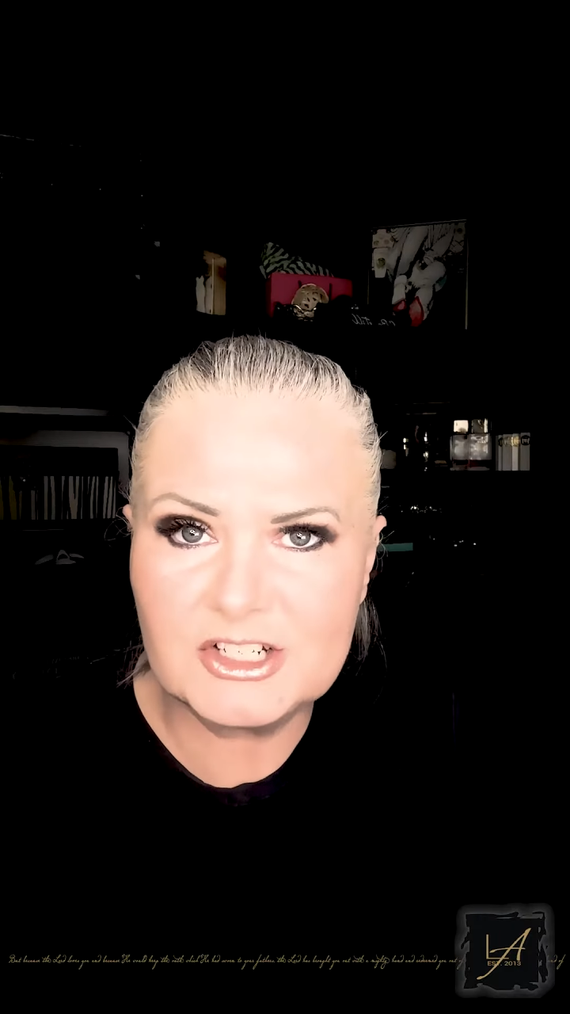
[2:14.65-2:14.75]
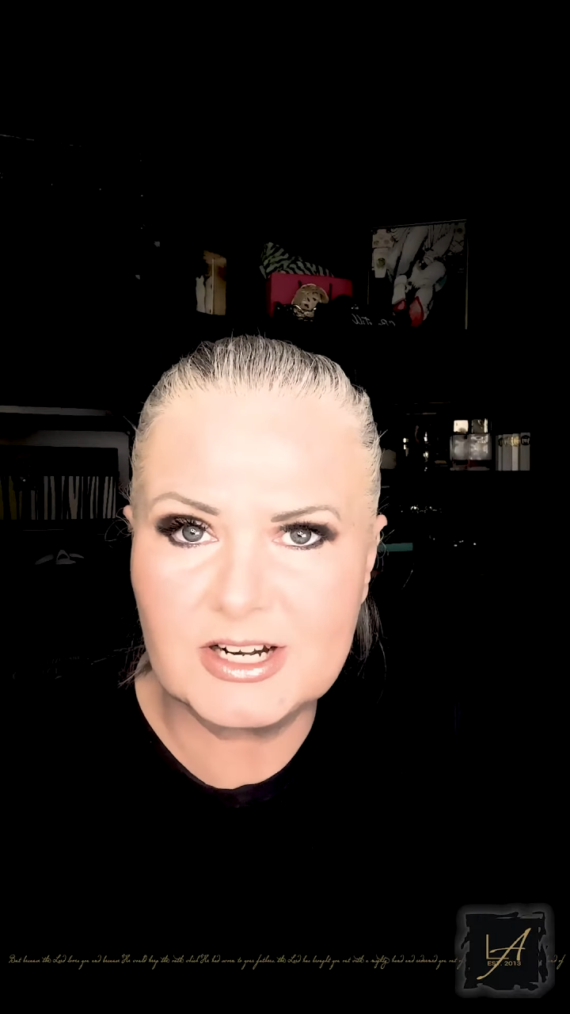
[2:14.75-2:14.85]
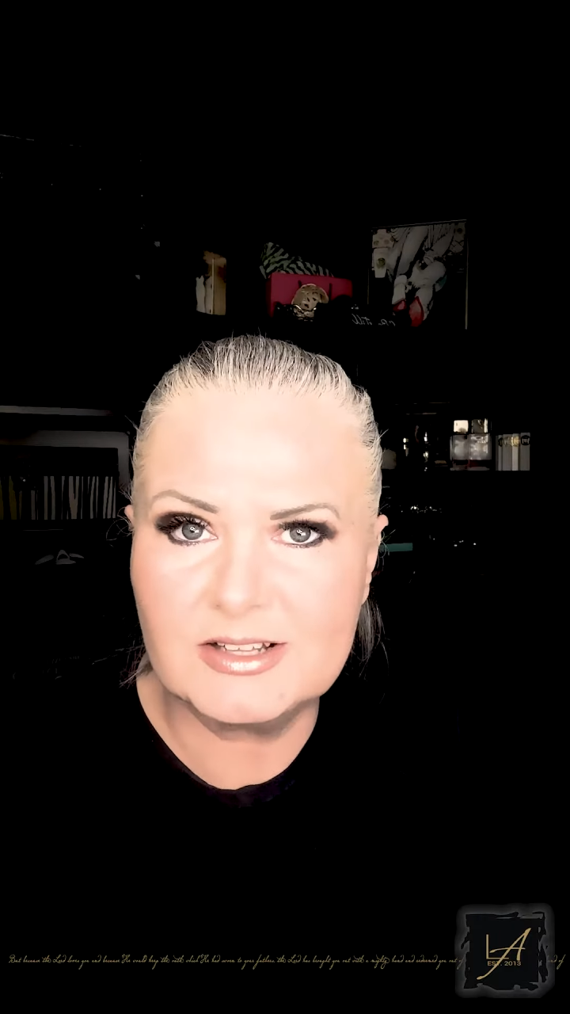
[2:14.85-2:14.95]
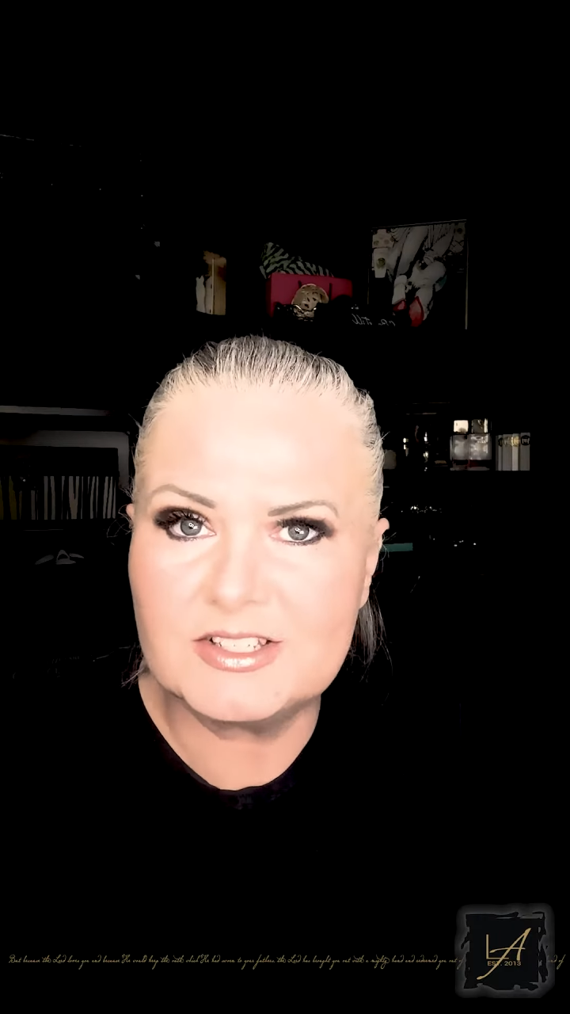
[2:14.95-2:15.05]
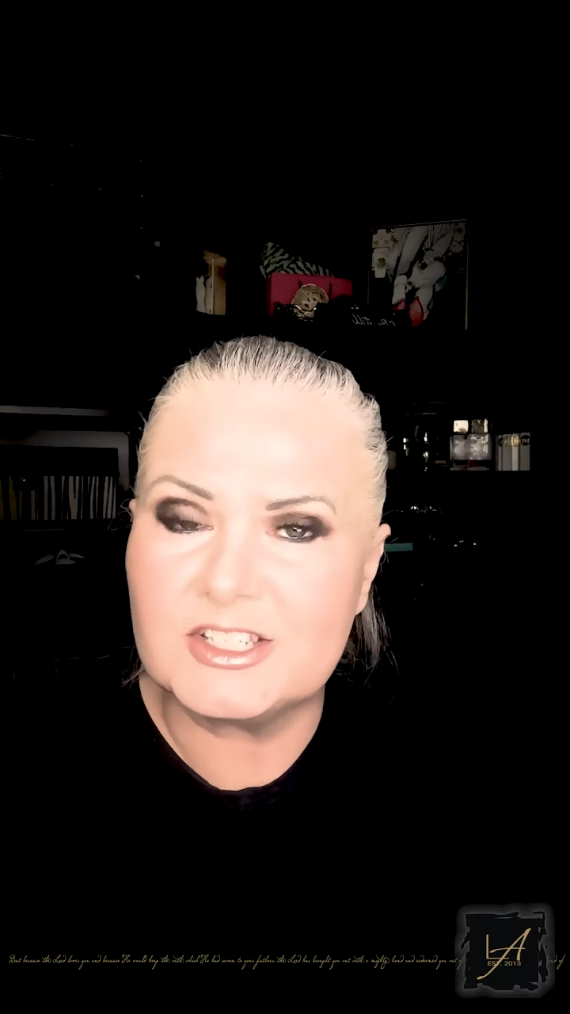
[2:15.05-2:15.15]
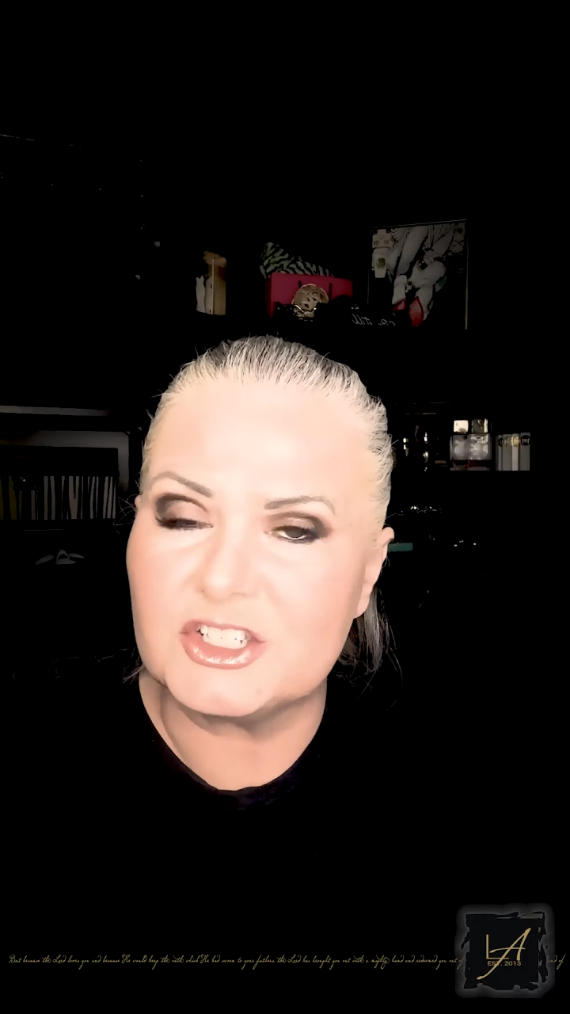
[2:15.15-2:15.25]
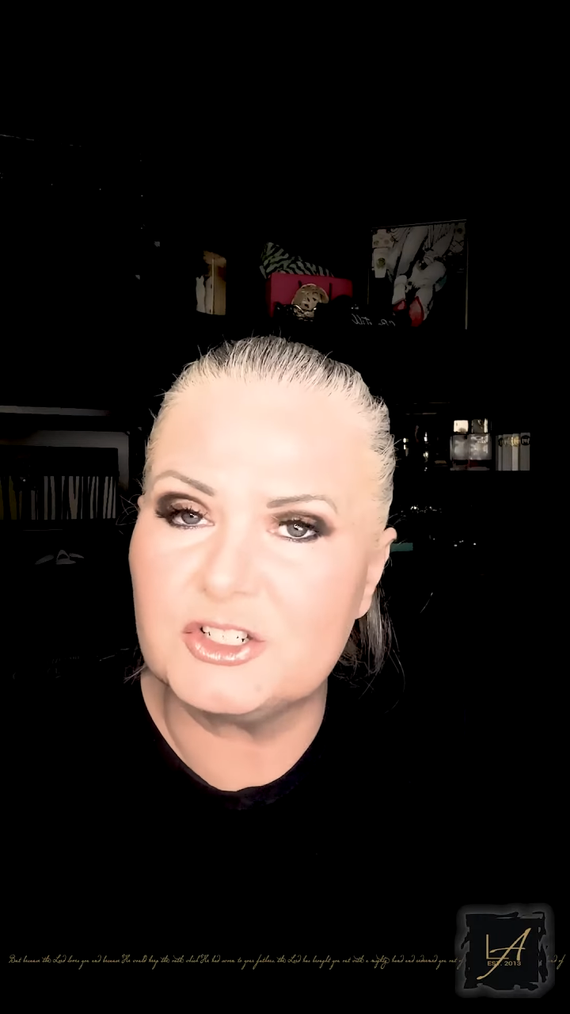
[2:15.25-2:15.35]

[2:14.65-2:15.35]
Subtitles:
stylist since